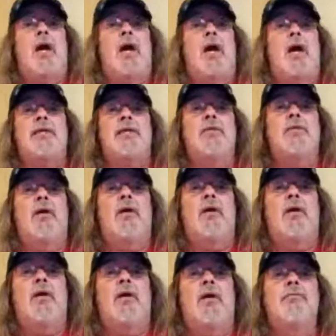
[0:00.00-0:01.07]
went on.
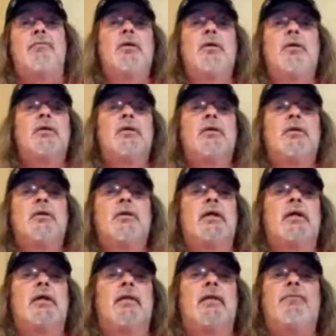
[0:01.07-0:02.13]
I
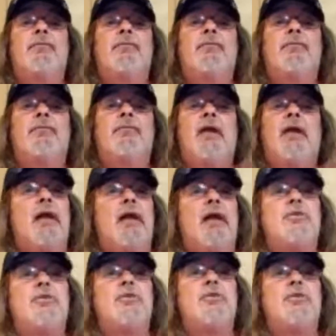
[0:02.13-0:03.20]
have
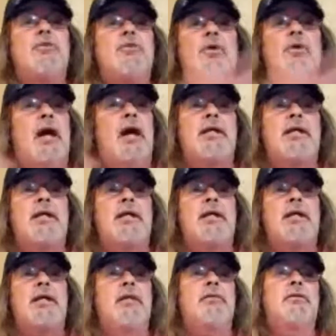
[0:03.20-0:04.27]
no idea
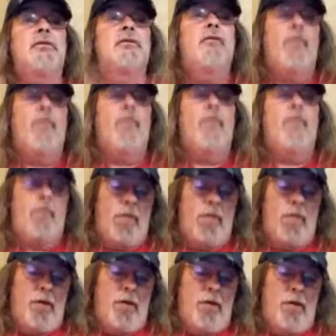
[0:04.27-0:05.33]
who
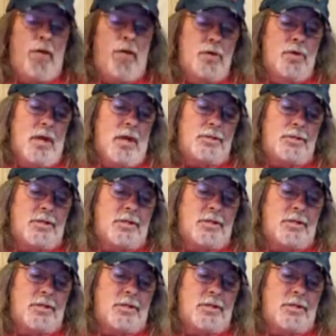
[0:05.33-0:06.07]
it was, but